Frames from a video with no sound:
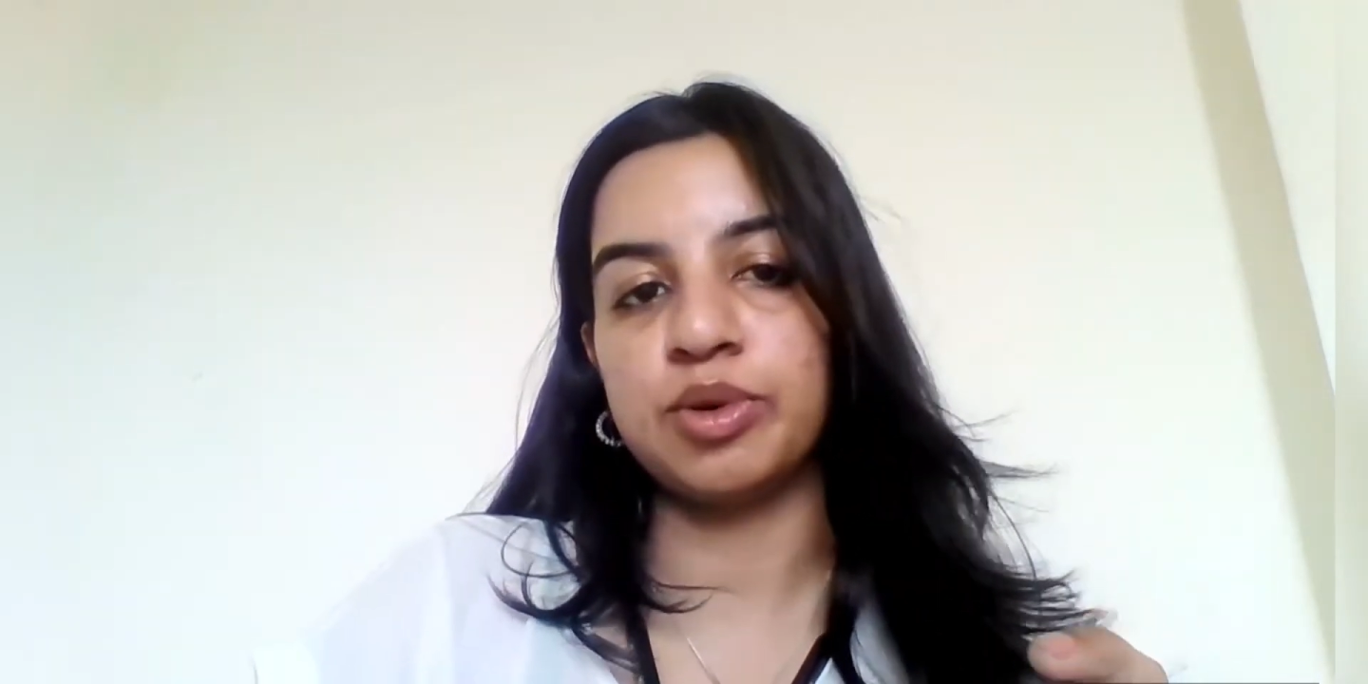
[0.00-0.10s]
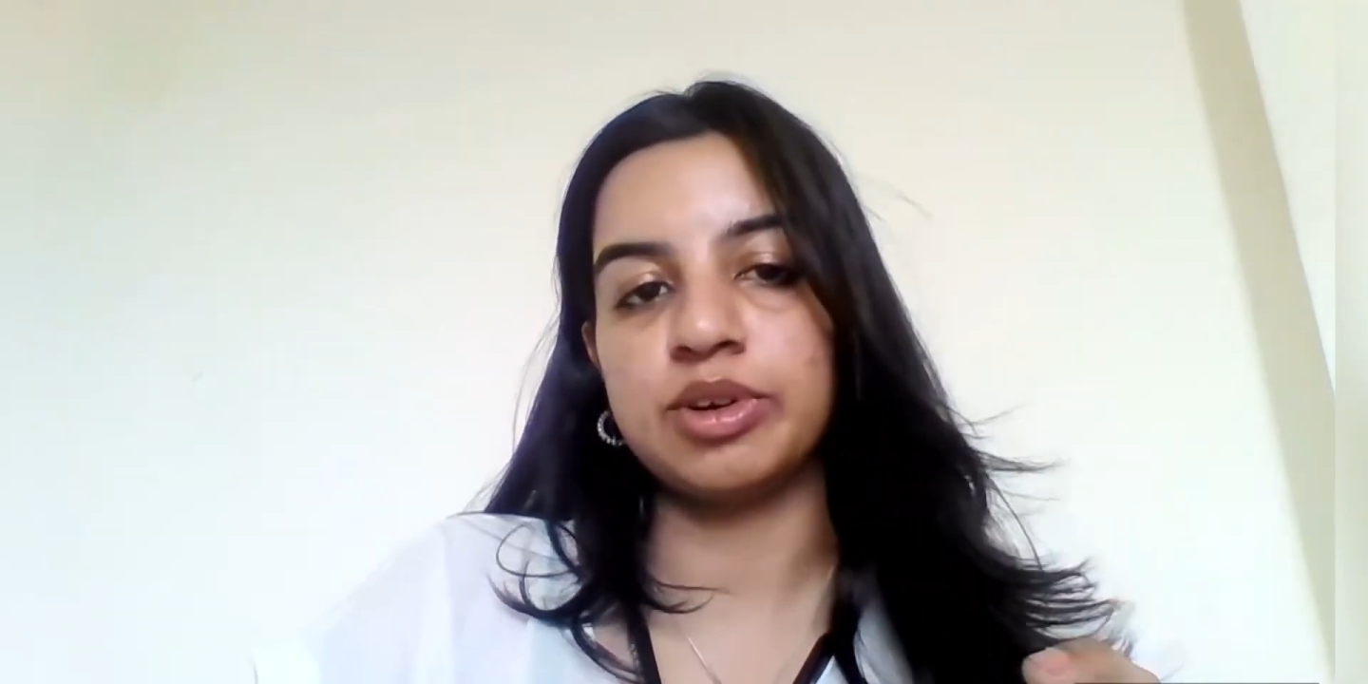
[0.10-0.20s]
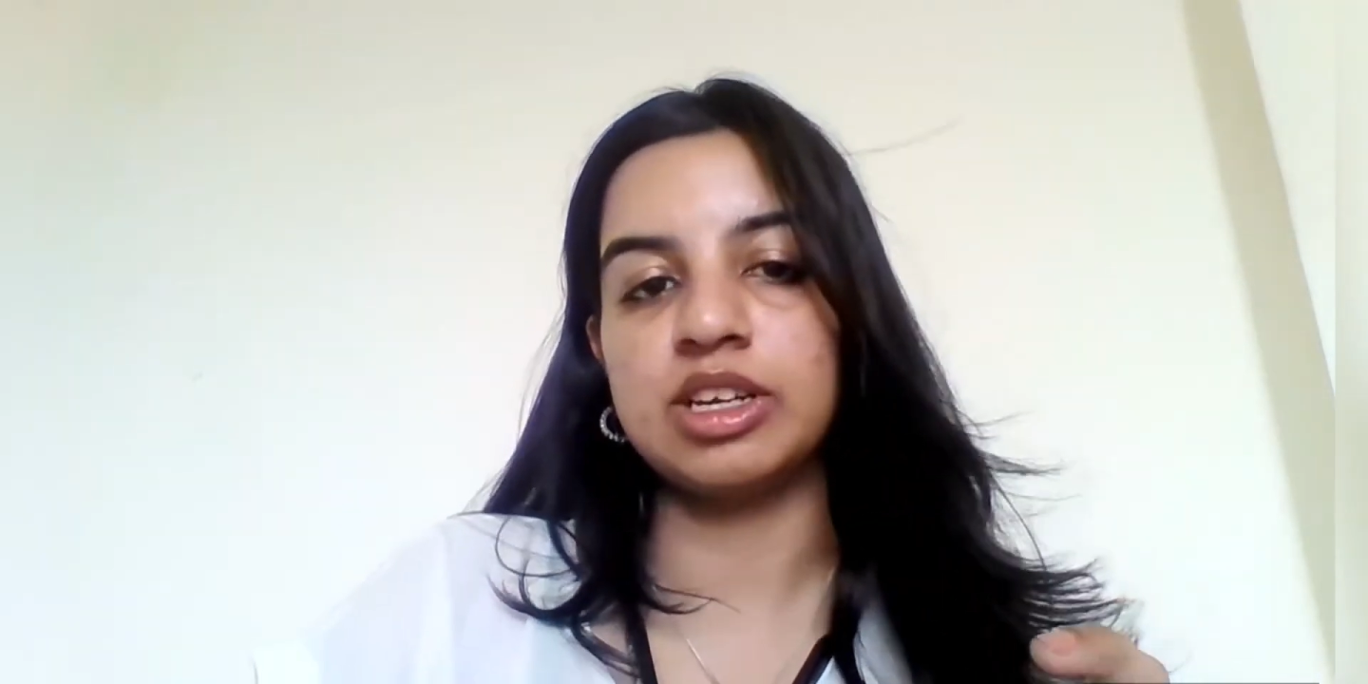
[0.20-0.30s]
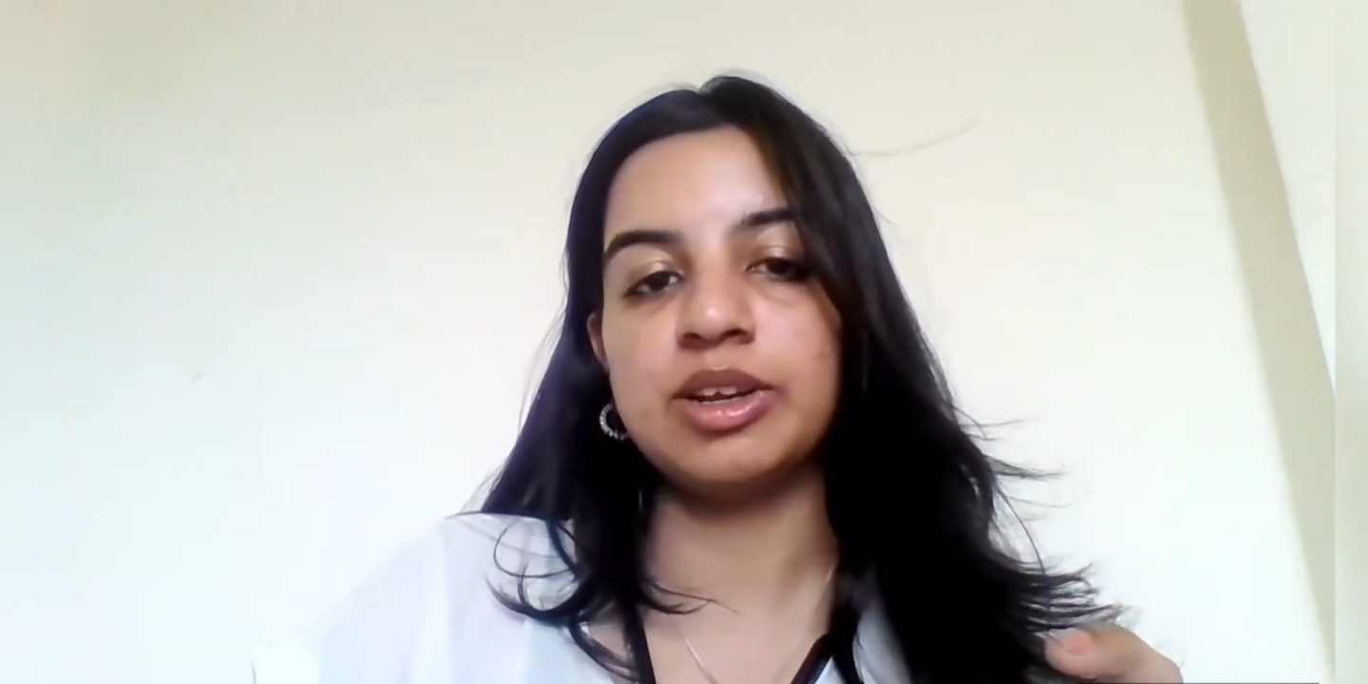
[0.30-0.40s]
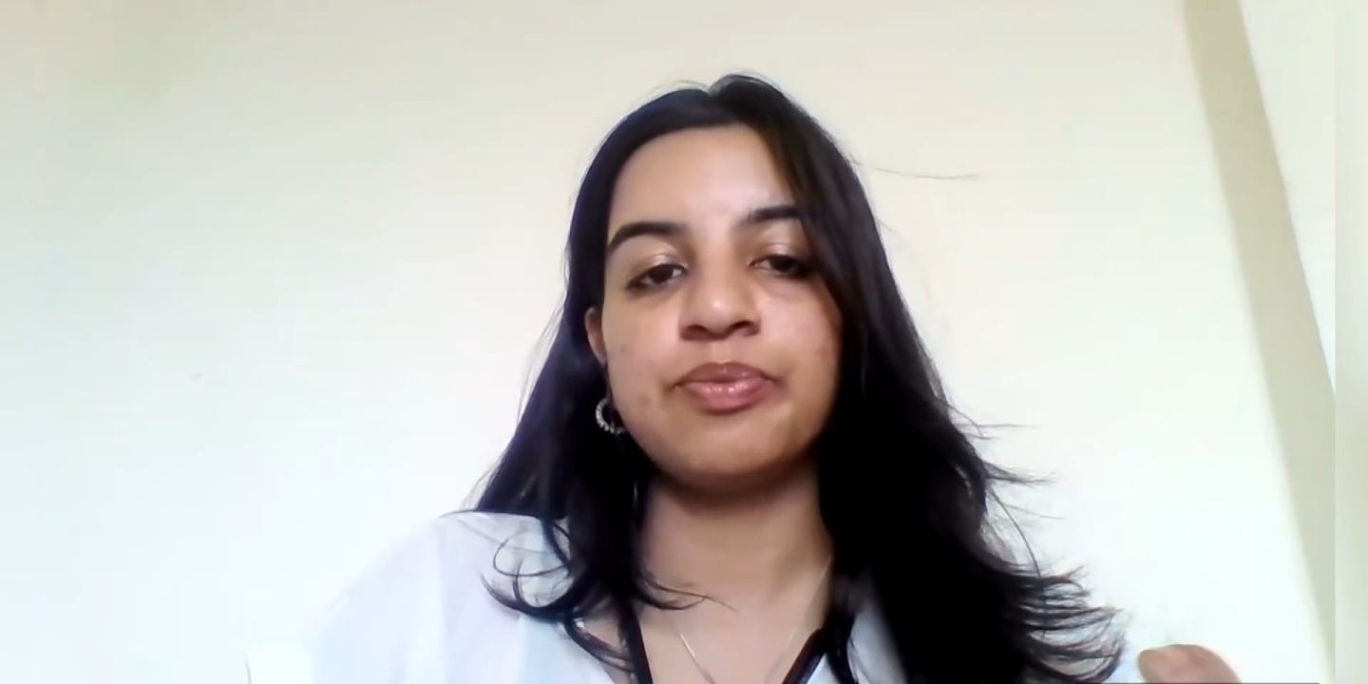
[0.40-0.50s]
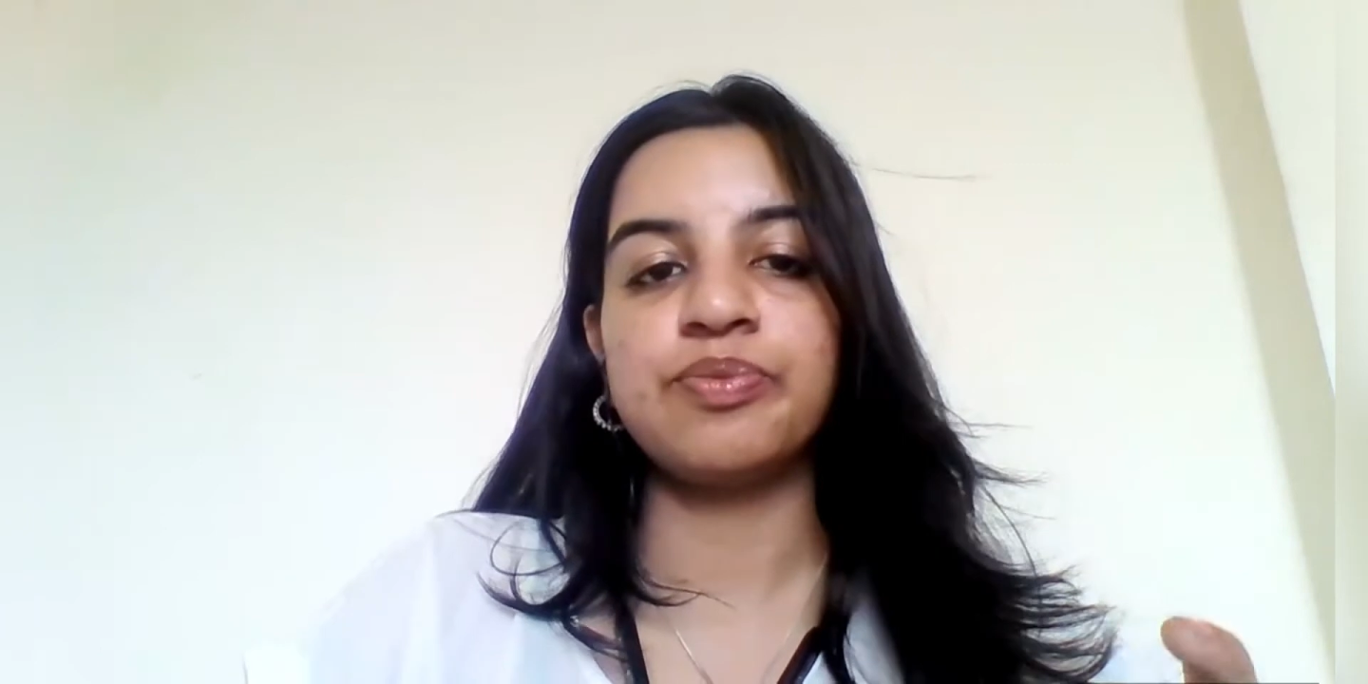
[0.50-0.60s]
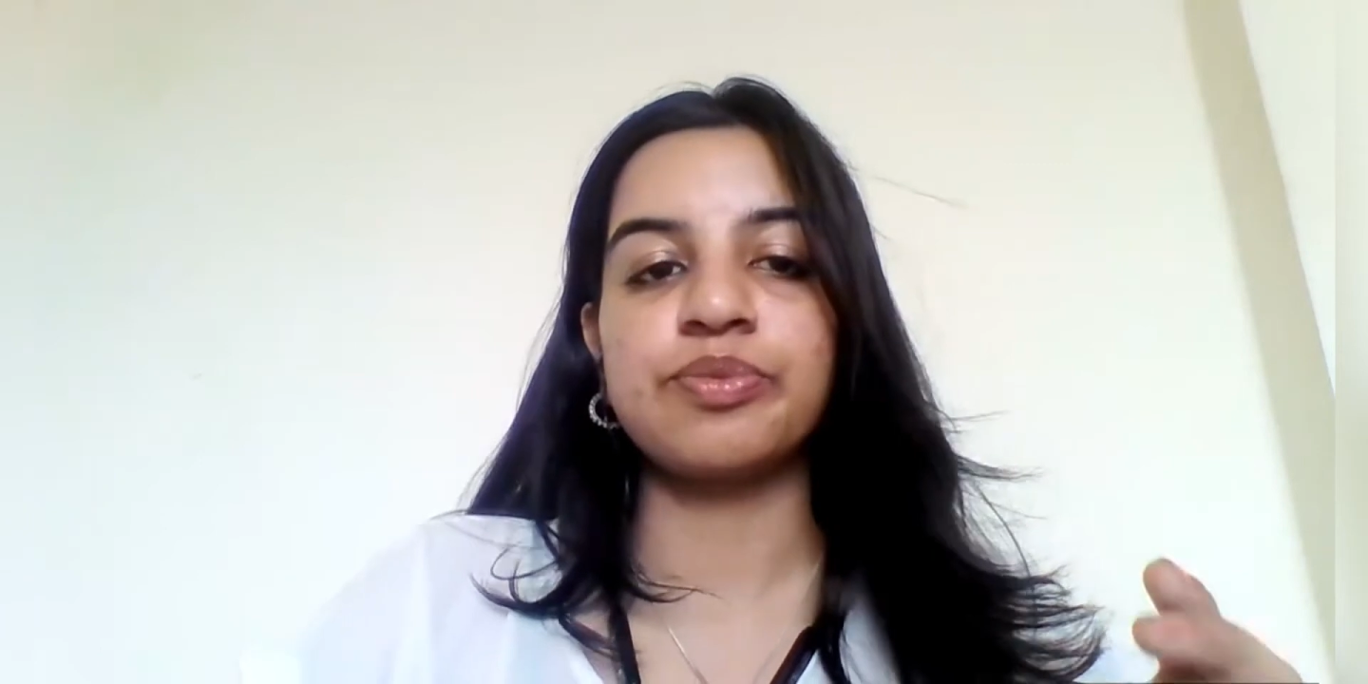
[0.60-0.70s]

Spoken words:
body